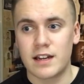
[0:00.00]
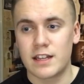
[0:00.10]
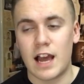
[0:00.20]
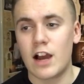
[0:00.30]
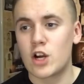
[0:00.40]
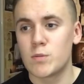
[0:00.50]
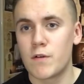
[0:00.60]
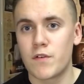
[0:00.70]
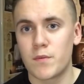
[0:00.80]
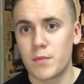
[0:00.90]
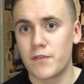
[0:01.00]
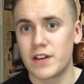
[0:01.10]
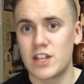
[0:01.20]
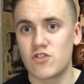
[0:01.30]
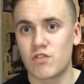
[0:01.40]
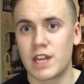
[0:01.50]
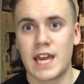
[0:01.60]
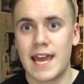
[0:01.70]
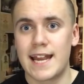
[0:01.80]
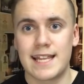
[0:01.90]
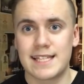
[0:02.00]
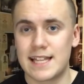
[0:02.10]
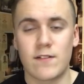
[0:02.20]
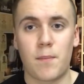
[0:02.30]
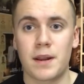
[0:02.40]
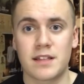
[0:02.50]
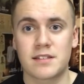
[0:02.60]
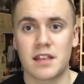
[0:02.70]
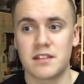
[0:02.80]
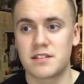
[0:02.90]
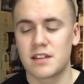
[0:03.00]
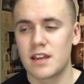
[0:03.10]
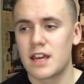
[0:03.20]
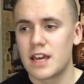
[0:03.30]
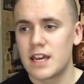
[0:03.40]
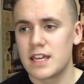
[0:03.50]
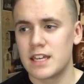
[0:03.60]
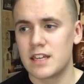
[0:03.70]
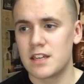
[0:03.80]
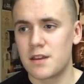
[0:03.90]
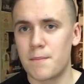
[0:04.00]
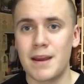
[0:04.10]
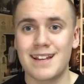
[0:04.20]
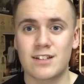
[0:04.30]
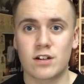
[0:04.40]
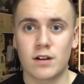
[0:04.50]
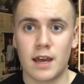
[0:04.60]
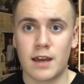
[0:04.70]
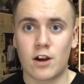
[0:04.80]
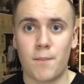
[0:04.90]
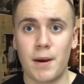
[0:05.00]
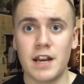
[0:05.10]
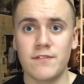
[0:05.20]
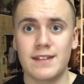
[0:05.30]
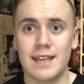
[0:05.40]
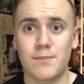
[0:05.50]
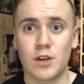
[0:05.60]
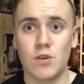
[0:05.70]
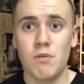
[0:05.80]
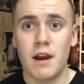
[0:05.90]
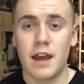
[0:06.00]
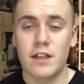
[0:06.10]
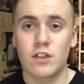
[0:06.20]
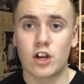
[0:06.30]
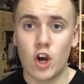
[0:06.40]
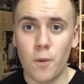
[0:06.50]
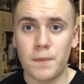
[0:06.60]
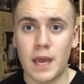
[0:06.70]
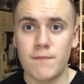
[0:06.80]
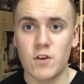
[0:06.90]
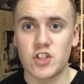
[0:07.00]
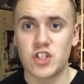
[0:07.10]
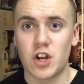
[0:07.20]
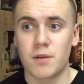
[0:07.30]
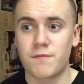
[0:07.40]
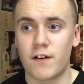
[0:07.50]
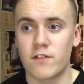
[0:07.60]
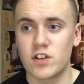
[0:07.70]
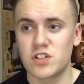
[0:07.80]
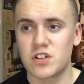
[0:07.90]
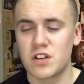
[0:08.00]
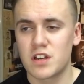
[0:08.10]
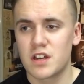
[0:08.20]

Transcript: And he had to come off with an injury. And he's never played since. He made his competitive debut in the cup game versus Nottingham Forest.